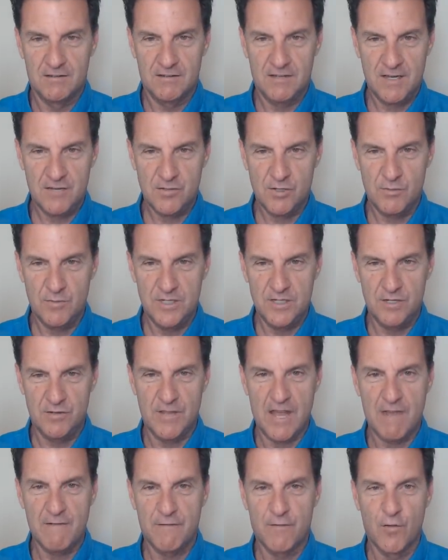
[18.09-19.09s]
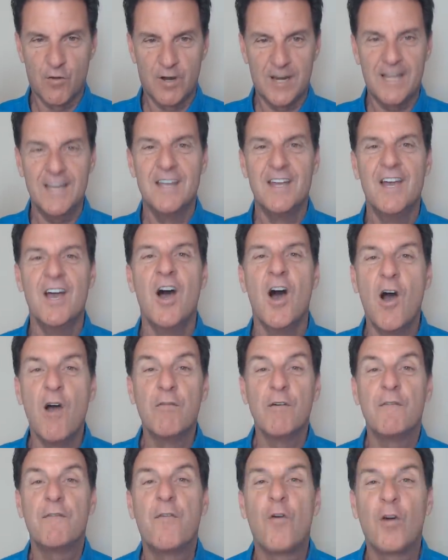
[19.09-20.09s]
How should we do that? forty.
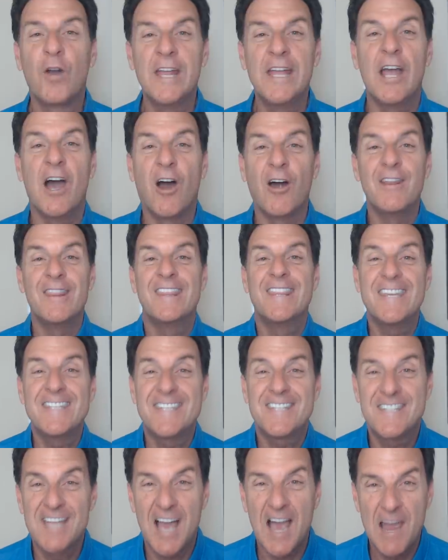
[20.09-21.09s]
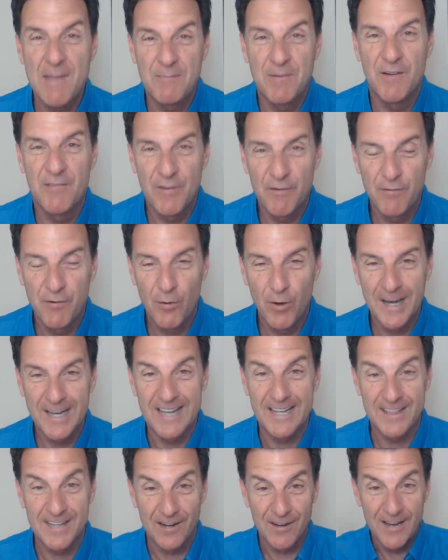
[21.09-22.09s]
Over forty are this type of
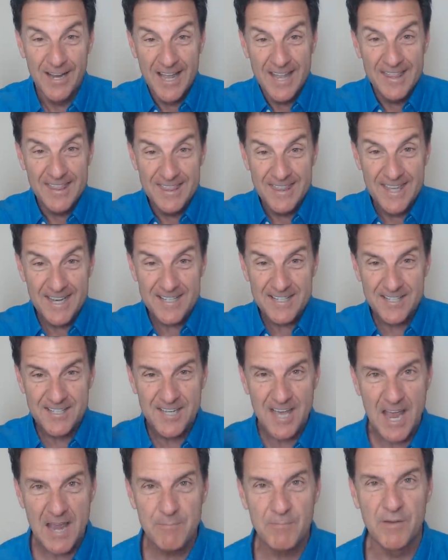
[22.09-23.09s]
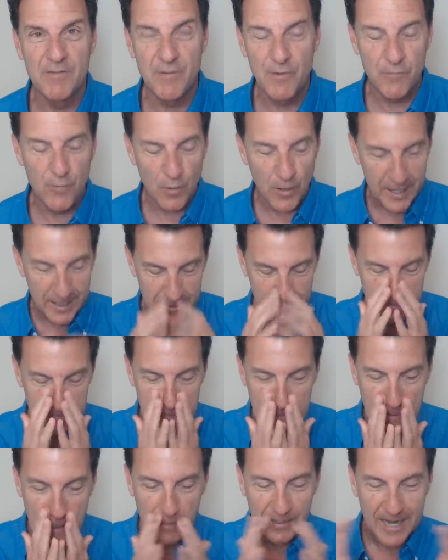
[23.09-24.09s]
avoidant. They're this type of avoidant,
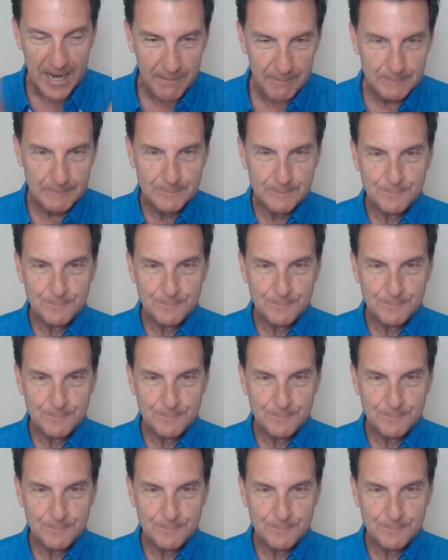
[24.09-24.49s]
okay?